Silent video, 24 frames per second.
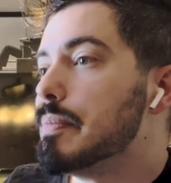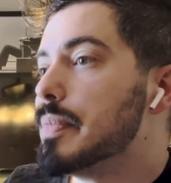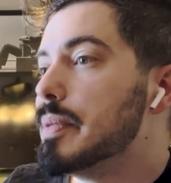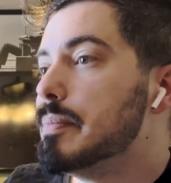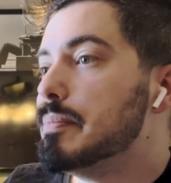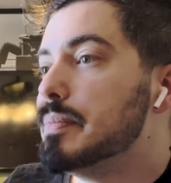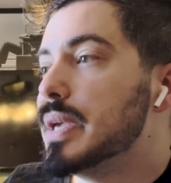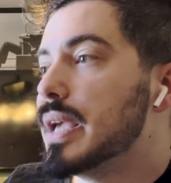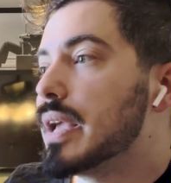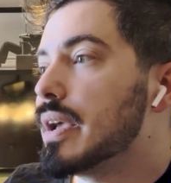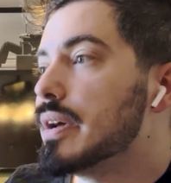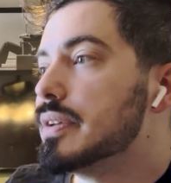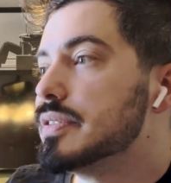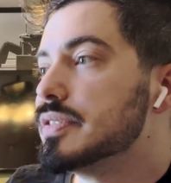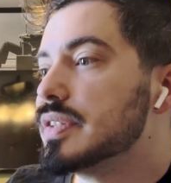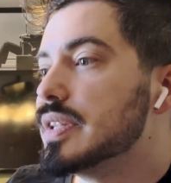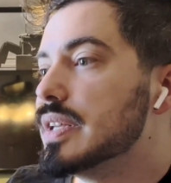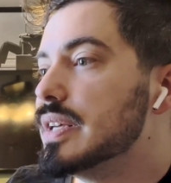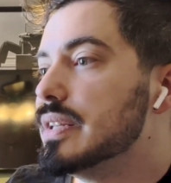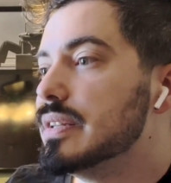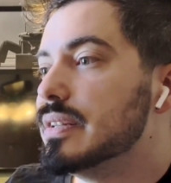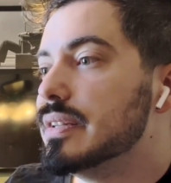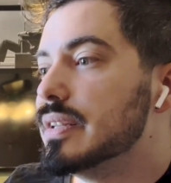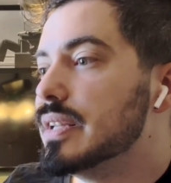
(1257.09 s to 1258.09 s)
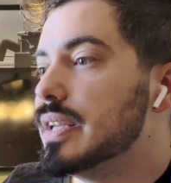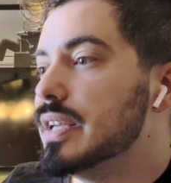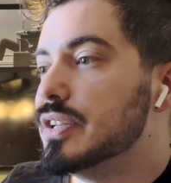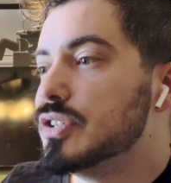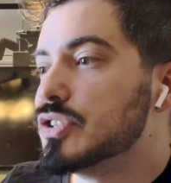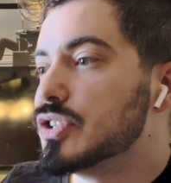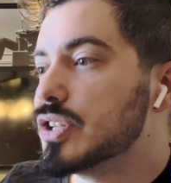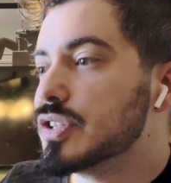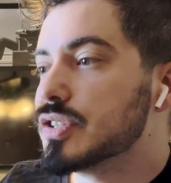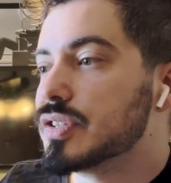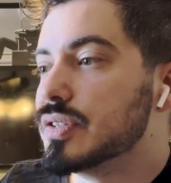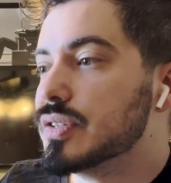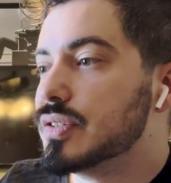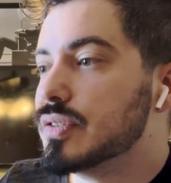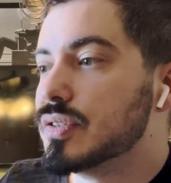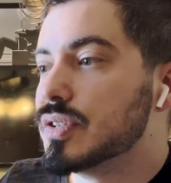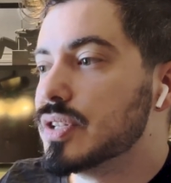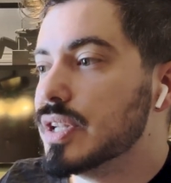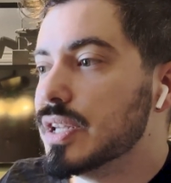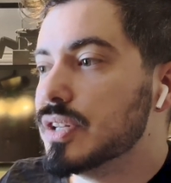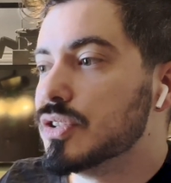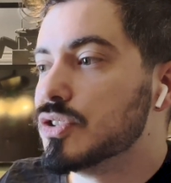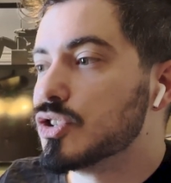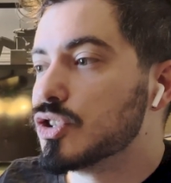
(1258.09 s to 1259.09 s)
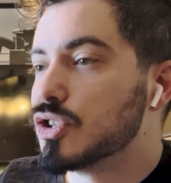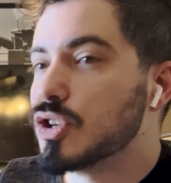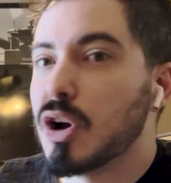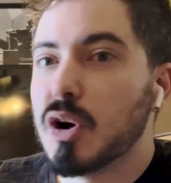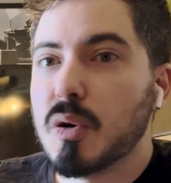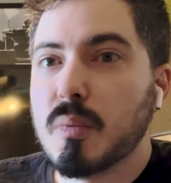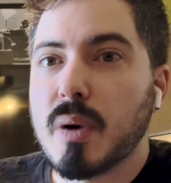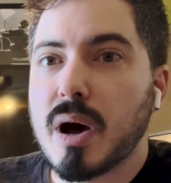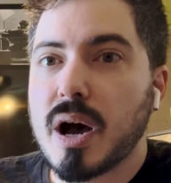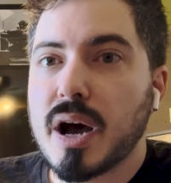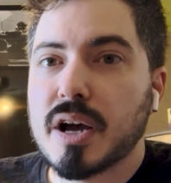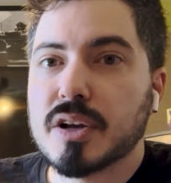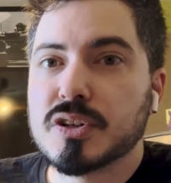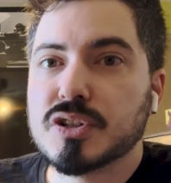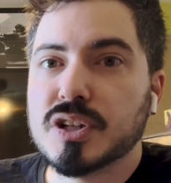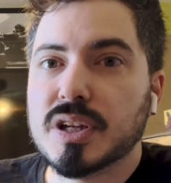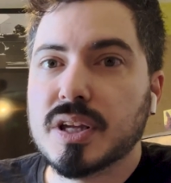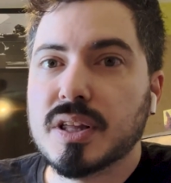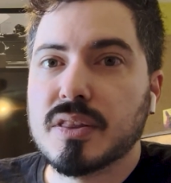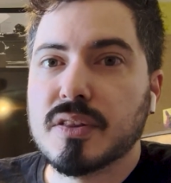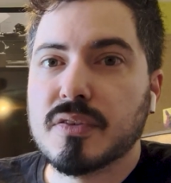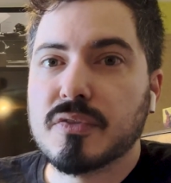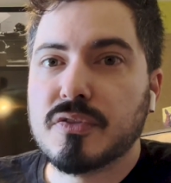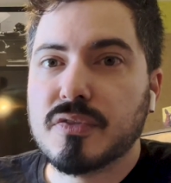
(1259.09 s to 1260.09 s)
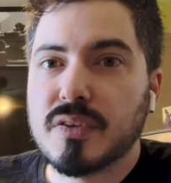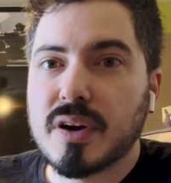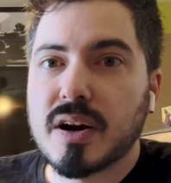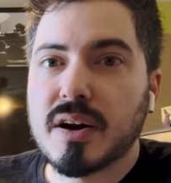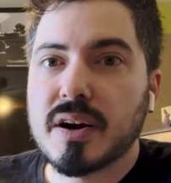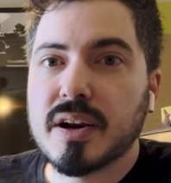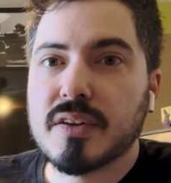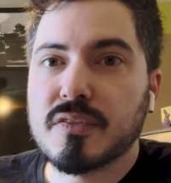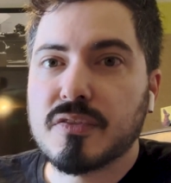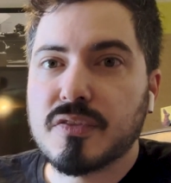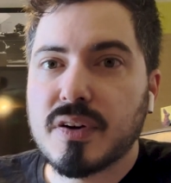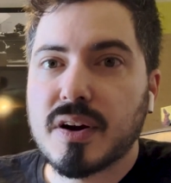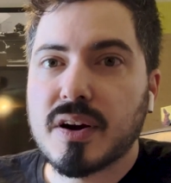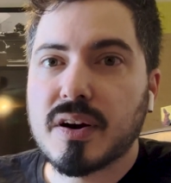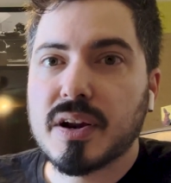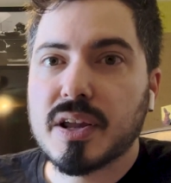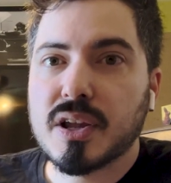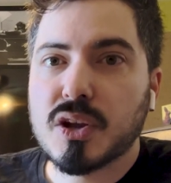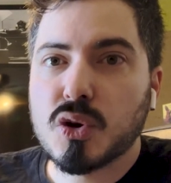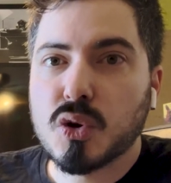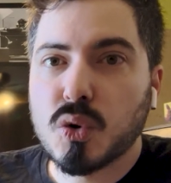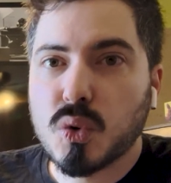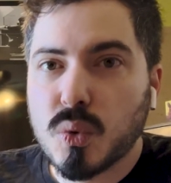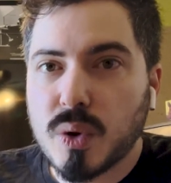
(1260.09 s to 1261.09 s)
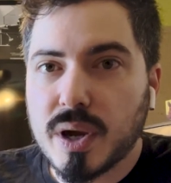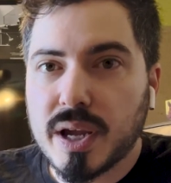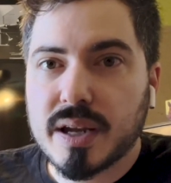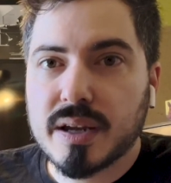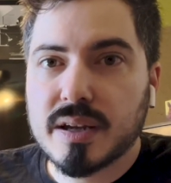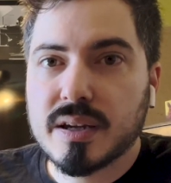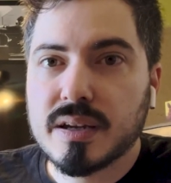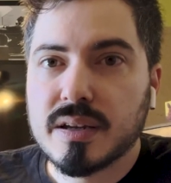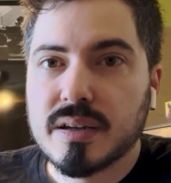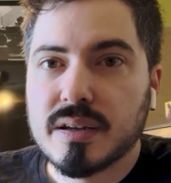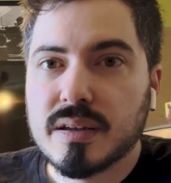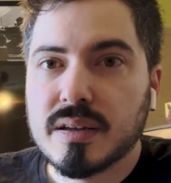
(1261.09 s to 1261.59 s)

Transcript: because it just did so much in the very, very quick